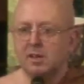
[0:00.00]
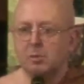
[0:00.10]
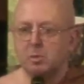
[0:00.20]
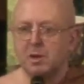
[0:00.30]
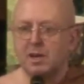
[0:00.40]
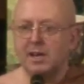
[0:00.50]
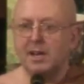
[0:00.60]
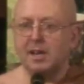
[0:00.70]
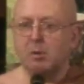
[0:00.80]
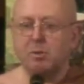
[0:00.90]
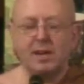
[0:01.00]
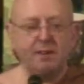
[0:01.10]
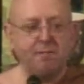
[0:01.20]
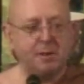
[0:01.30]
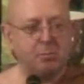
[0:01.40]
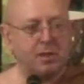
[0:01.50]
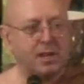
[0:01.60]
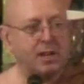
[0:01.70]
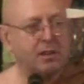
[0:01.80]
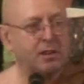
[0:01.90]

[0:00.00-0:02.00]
And we were cleaning up. We left him there.